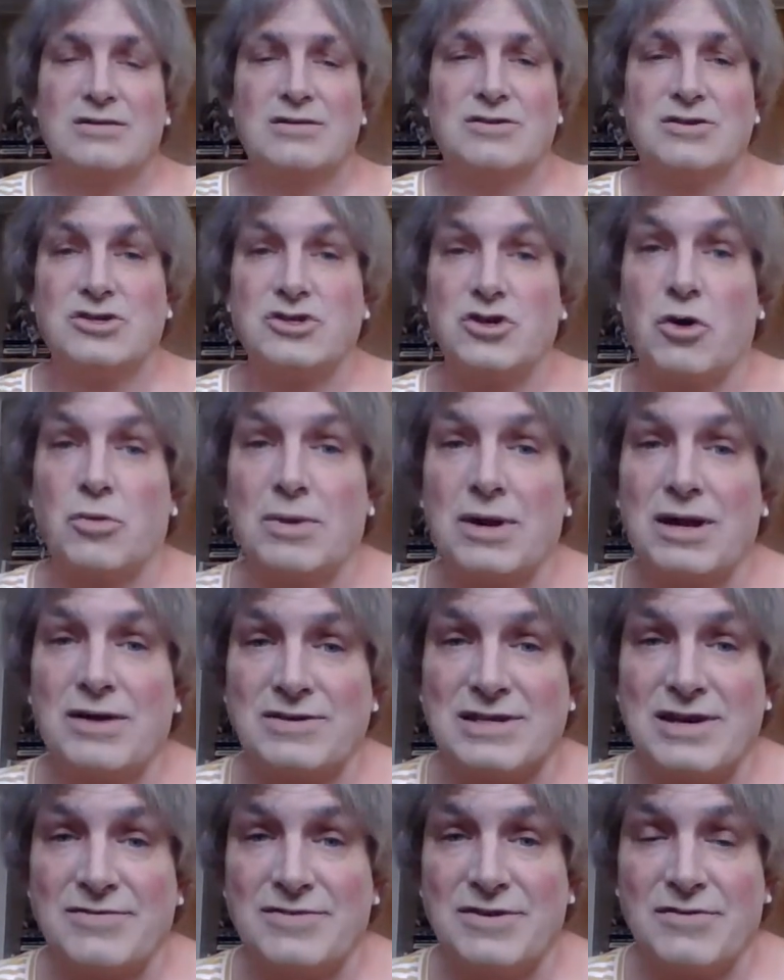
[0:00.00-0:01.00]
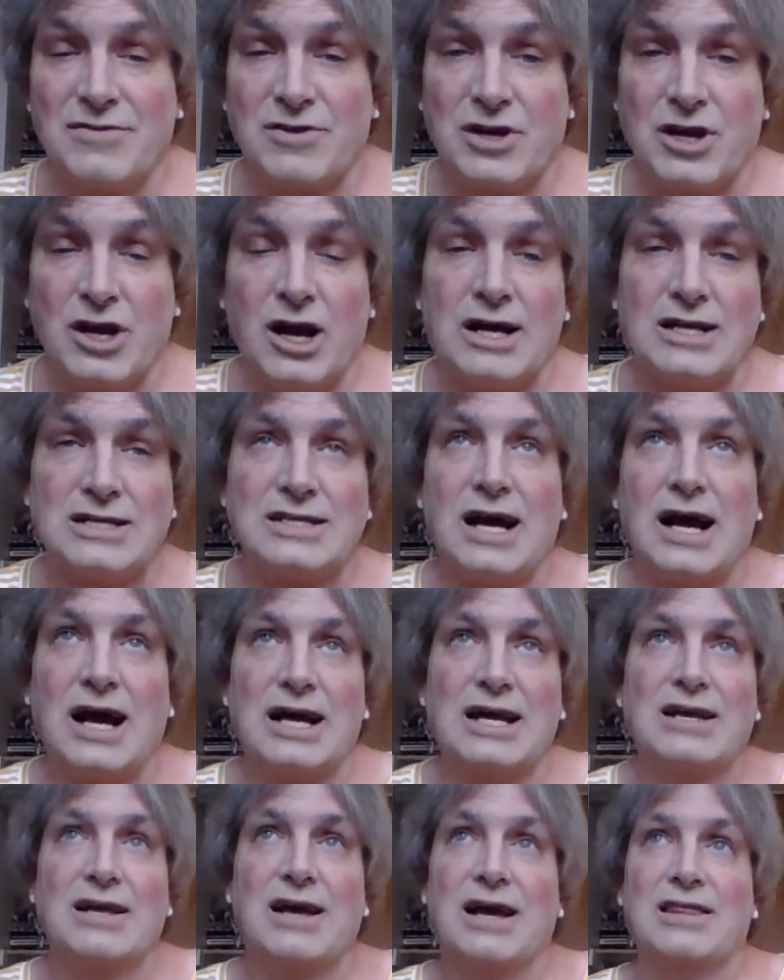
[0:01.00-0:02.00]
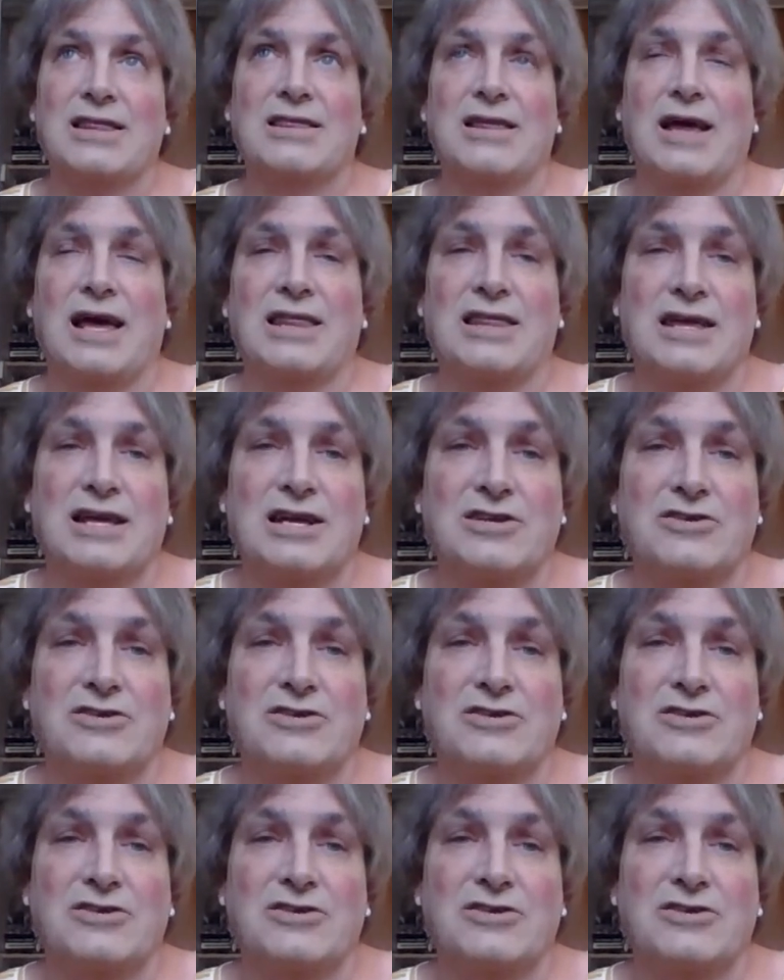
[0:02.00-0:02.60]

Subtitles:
so many of us have different gods. I think it's